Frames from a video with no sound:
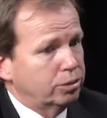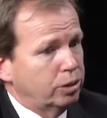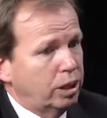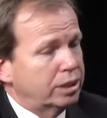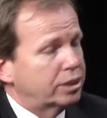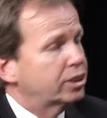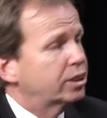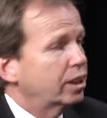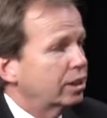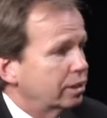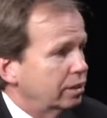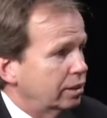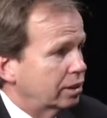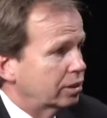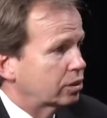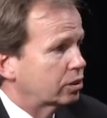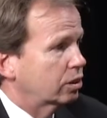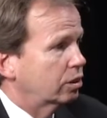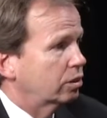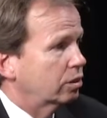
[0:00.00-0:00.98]
a
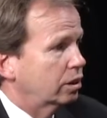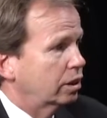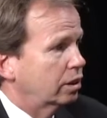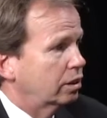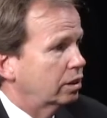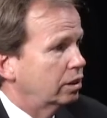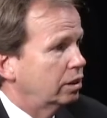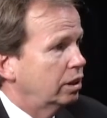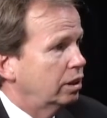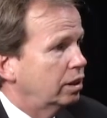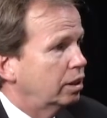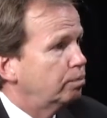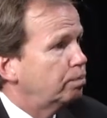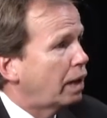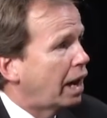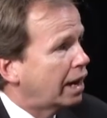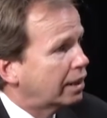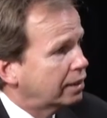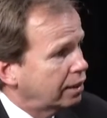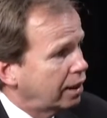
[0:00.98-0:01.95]
sickness or
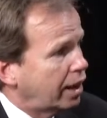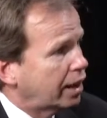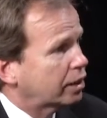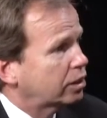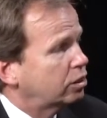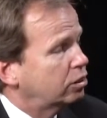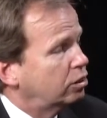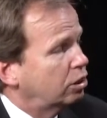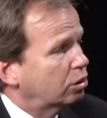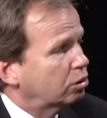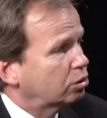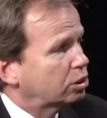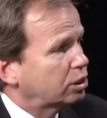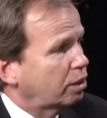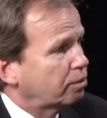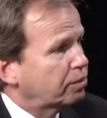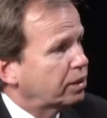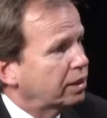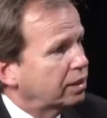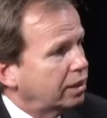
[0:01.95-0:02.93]
bad luck,
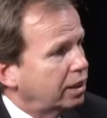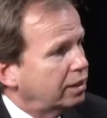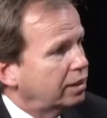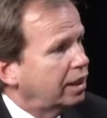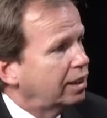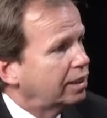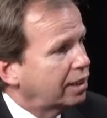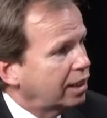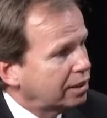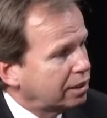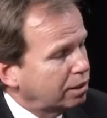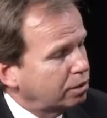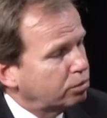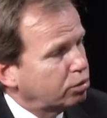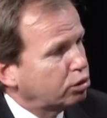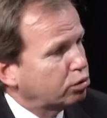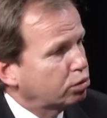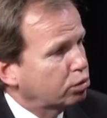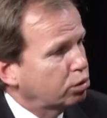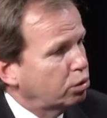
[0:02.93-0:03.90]
something, and they get them
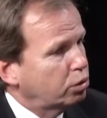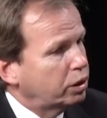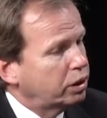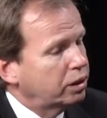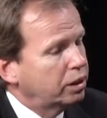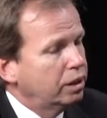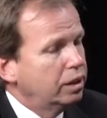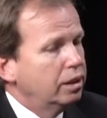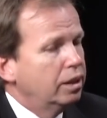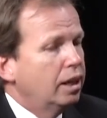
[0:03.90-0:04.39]
through it.